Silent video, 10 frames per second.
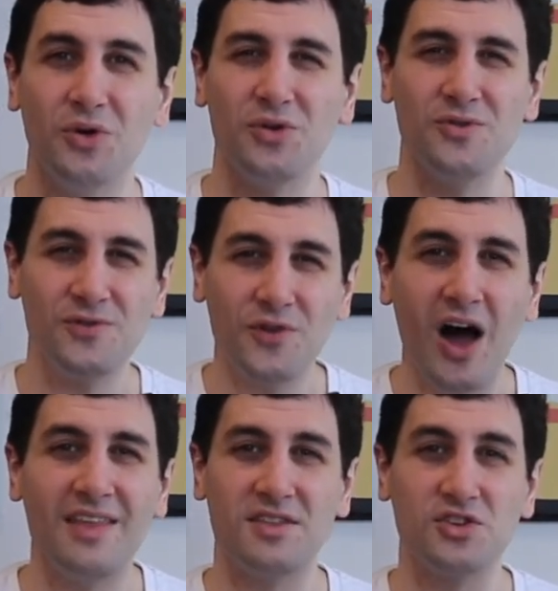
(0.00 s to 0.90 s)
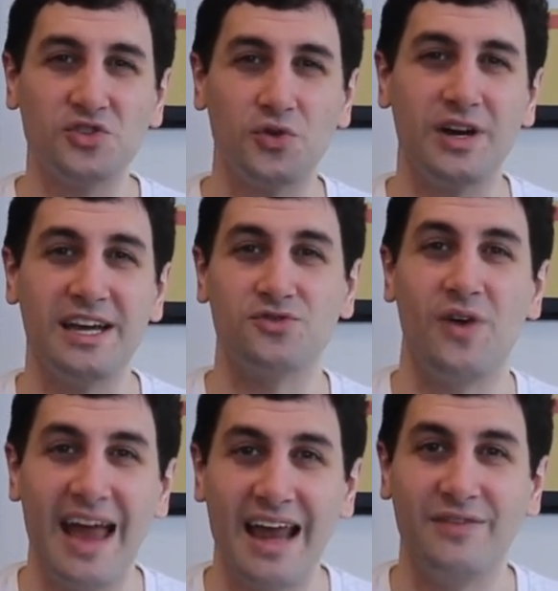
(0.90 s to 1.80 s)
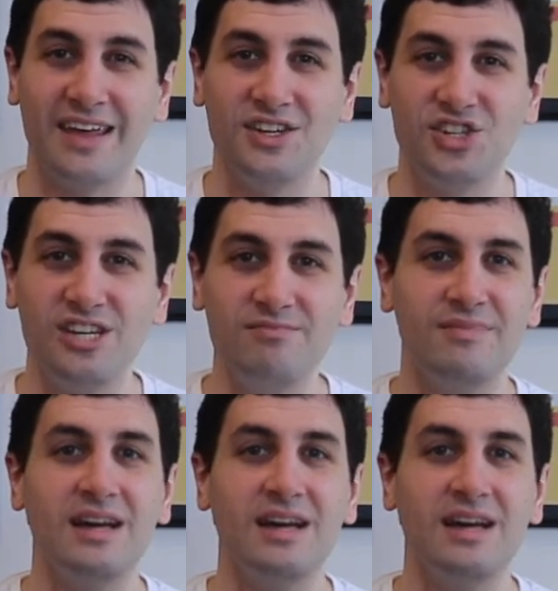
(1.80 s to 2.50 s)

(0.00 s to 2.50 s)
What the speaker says: or you find that the story has run out of energy,